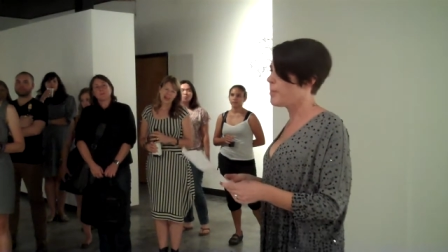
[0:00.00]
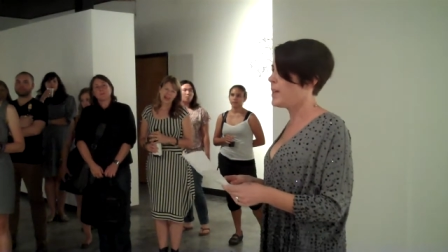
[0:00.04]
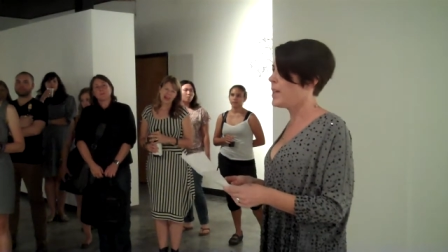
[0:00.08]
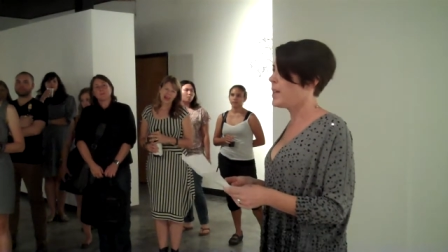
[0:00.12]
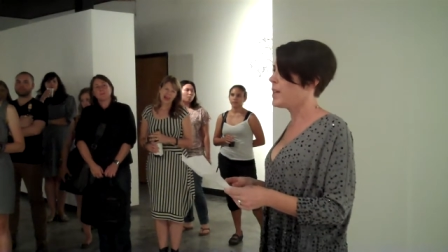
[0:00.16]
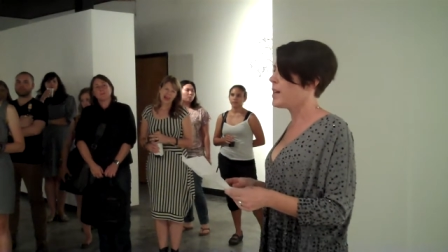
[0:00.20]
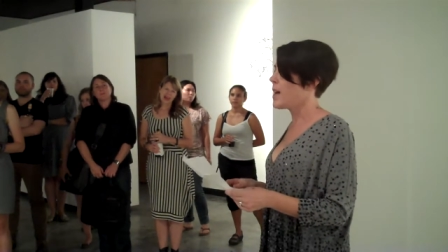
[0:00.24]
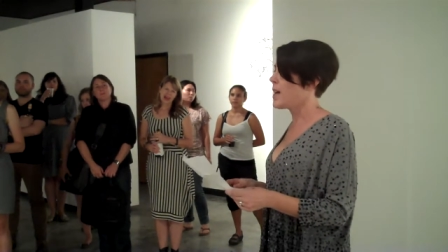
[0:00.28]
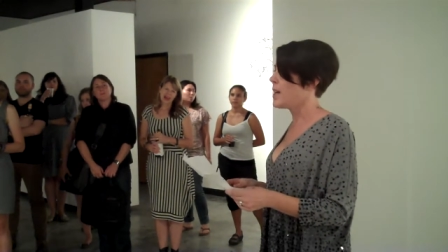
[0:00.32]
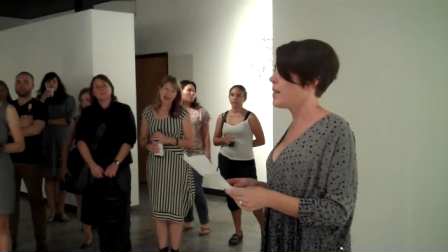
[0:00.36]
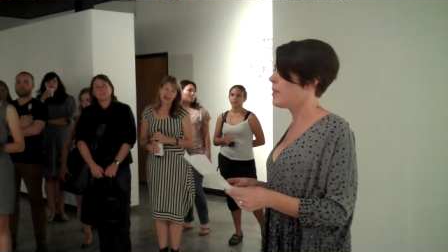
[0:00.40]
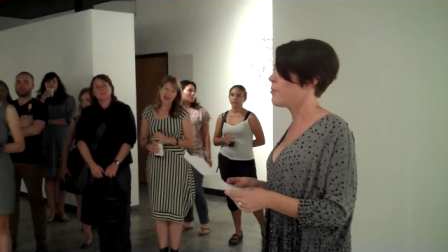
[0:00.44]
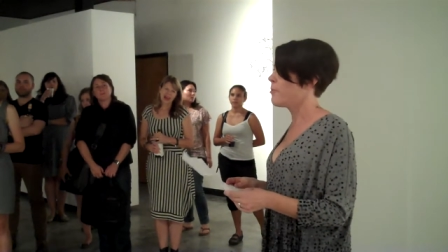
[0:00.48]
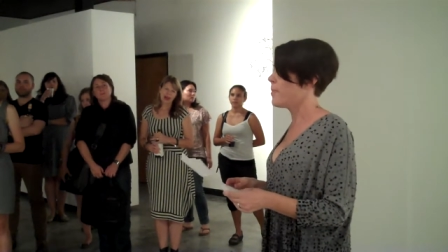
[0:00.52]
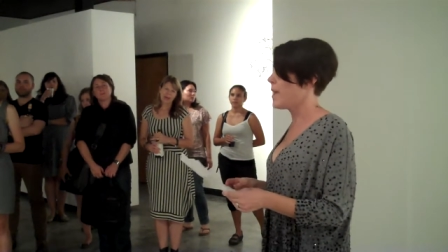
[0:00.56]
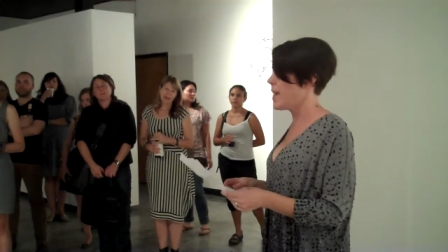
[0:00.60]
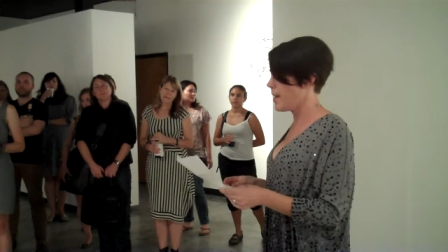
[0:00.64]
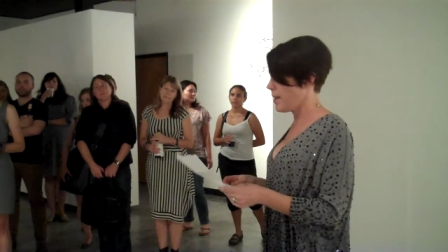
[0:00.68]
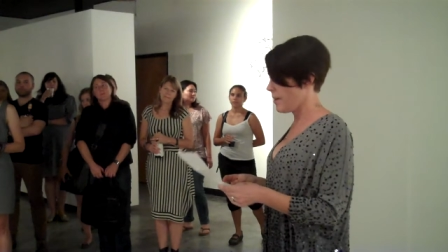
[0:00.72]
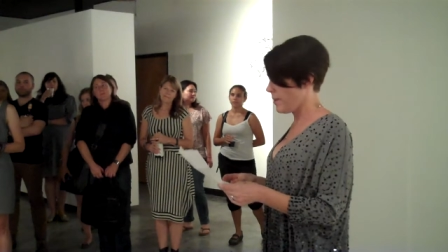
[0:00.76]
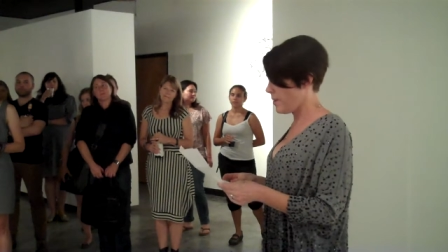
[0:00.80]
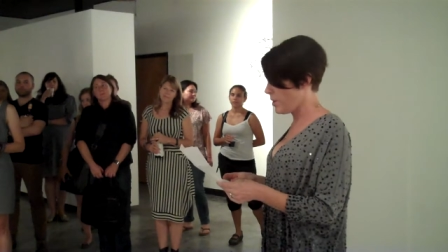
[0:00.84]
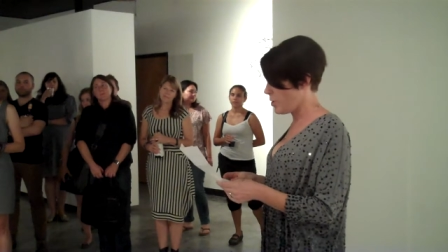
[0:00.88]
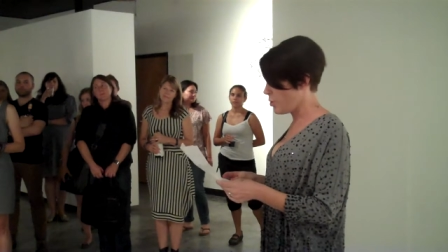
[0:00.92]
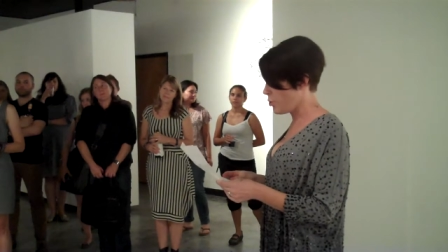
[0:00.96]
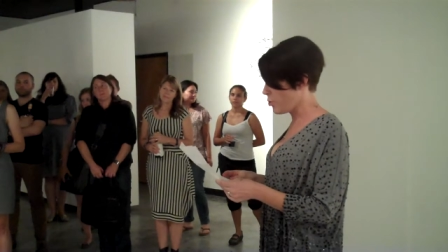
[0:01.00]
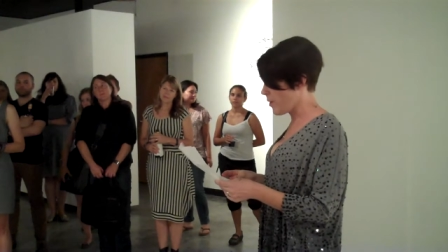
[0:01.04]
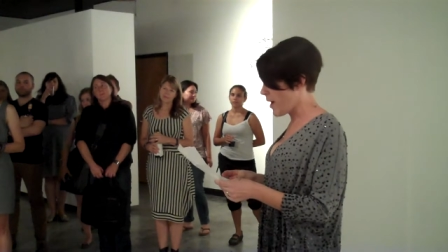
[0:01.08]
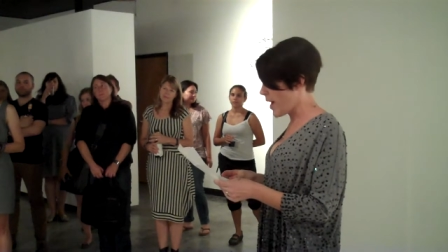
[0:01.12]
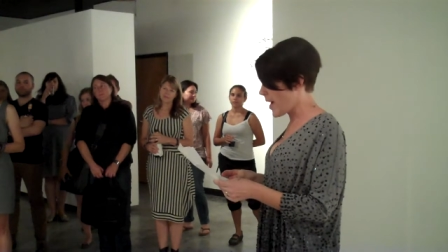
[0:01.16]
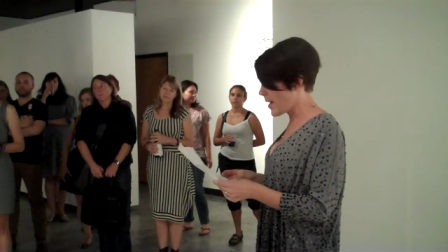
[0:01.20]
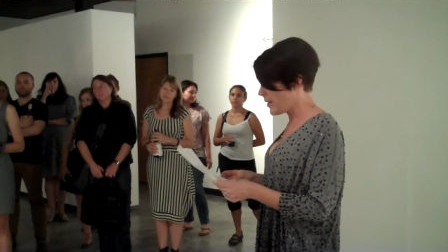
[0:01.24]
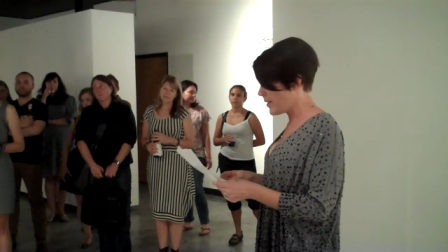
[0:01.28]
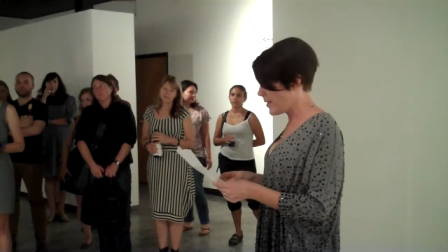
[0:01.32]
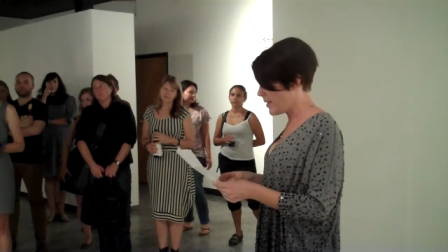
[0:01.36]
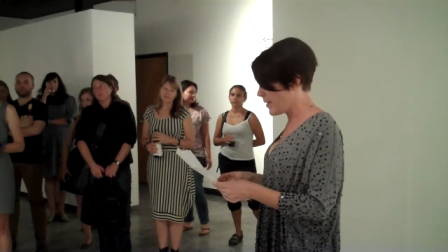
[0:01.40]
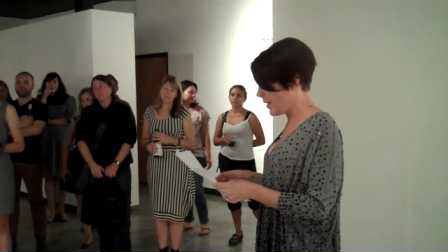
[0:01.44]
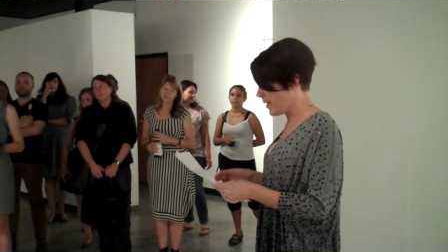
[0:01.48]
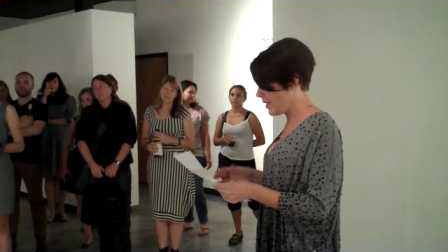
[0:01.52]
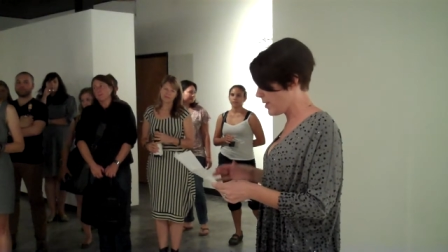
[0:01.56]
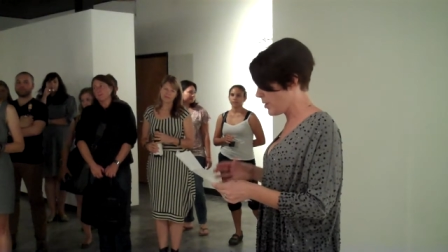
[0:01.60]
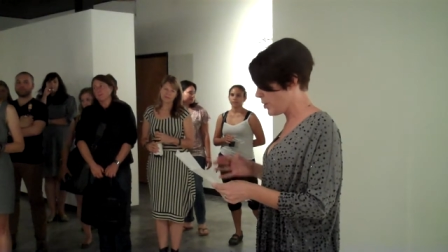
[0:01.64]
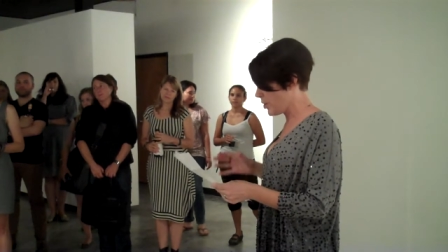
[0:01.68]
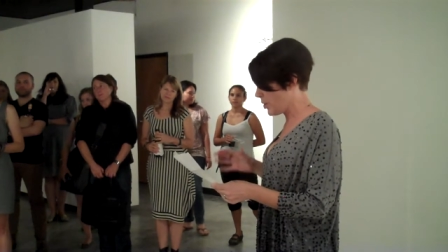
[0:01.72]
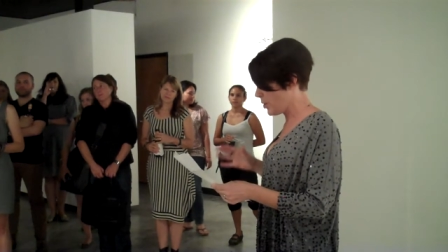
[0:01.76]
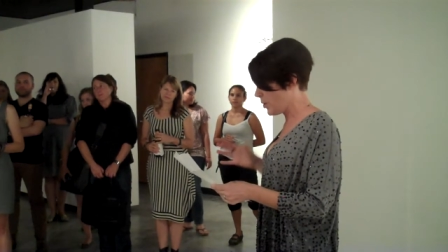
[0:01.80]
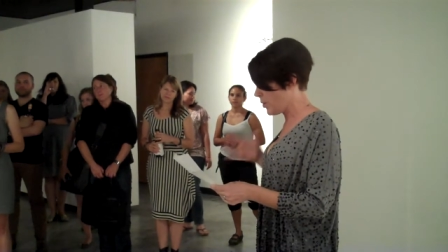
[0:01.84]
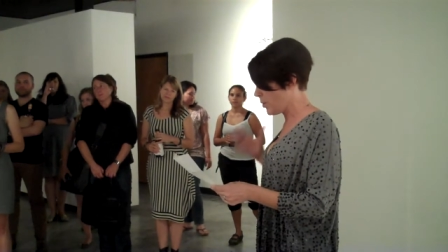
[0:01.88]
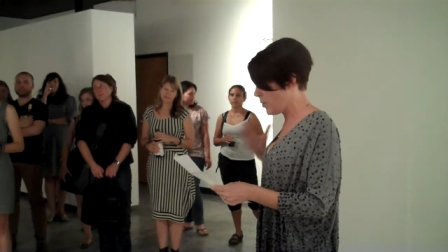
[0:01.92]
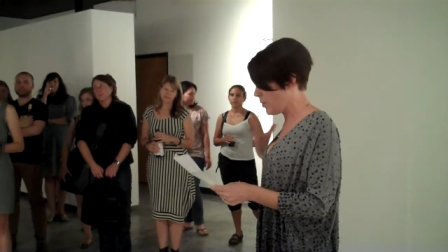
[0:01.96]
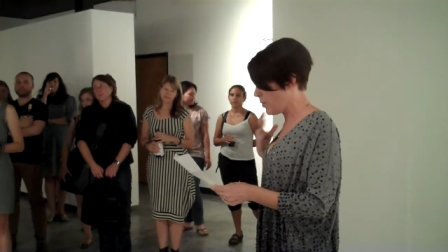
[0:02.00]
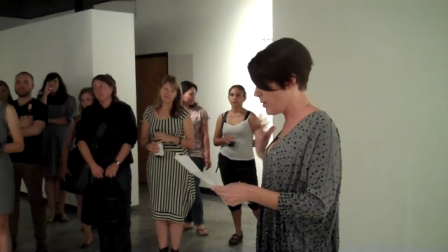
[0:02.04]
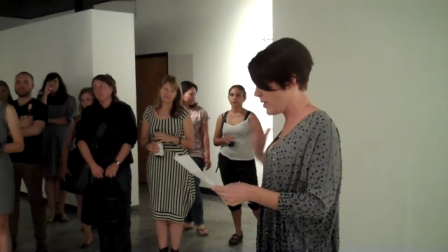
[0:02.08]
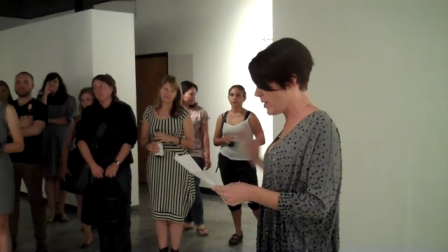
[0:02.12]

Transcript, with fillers: me kind of make the dress into